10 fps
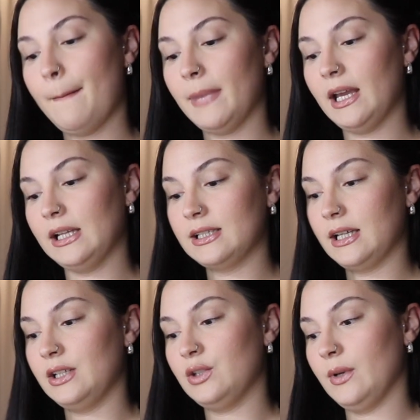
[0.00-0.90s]
But yeah, let's
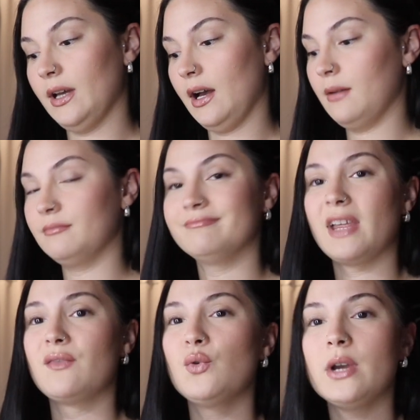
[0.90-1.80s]
get into it.
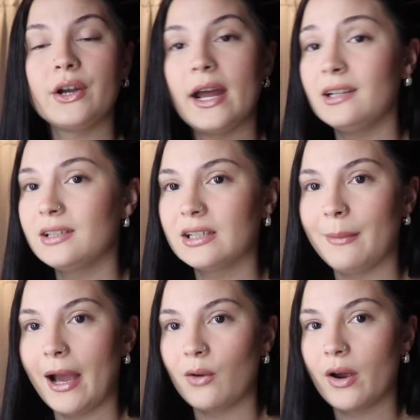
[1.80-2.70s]
If you hear anything in the
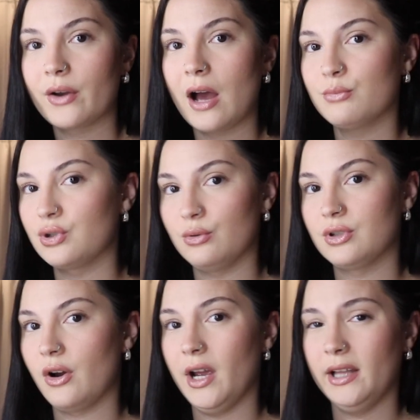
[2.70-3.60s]
background, I'm so
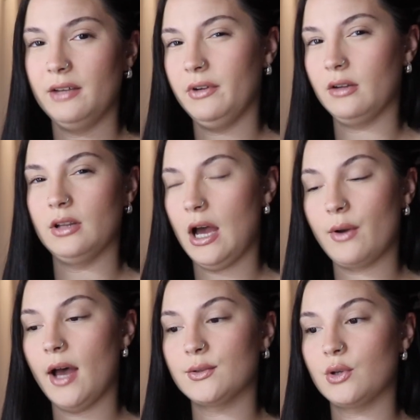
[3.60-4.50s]
sorry. I live in a loud
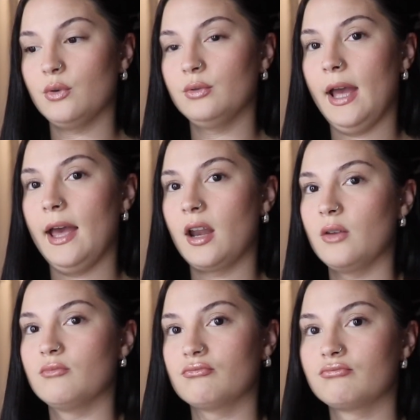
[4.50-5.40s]
household,
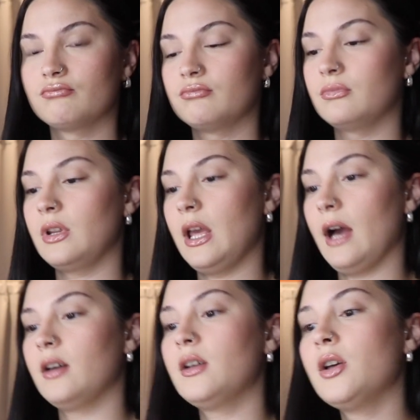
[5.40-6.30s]
and
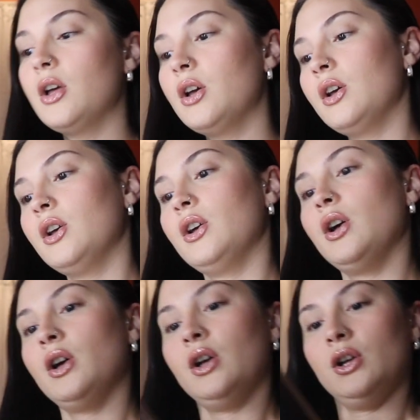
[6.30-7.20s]
yeah.
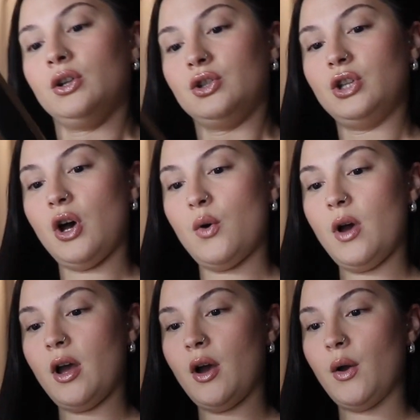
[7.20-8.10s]
So
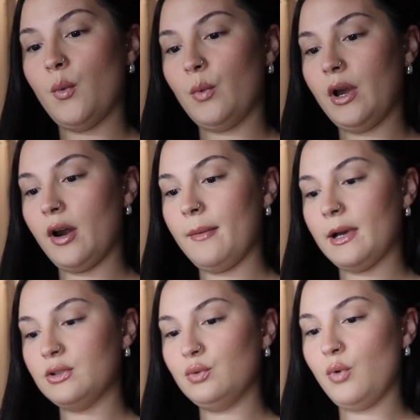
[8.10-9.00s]
we are
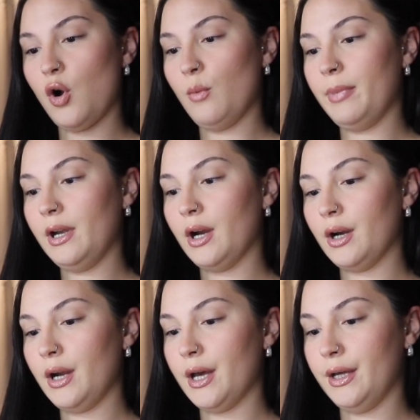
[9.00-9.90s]
about to open
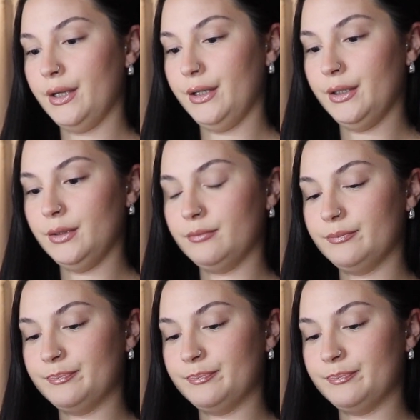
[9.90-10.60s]
her up.